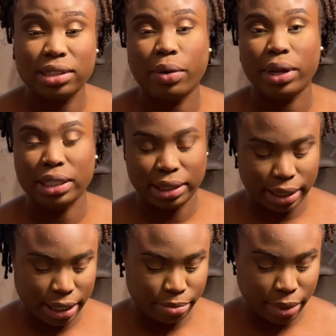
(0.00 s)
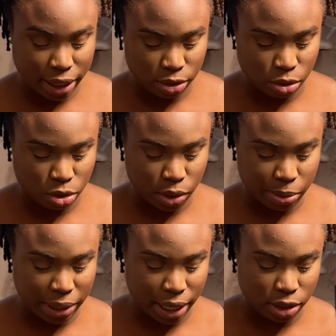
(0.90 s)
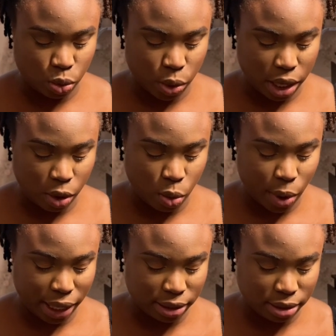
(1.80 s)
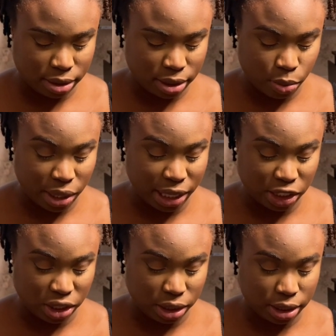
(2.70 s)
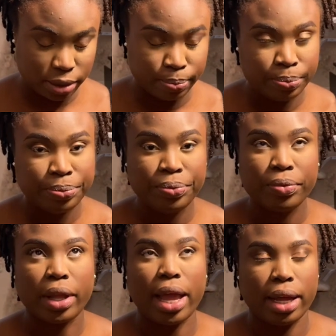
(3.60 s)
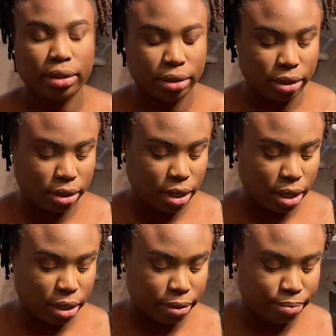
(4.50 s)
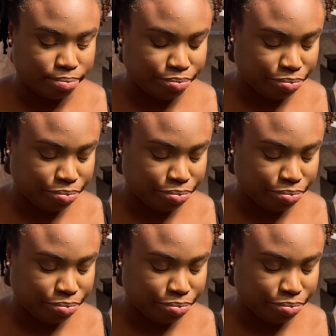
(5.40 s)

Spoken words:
that were listed in my school's website were quite, they were legit, and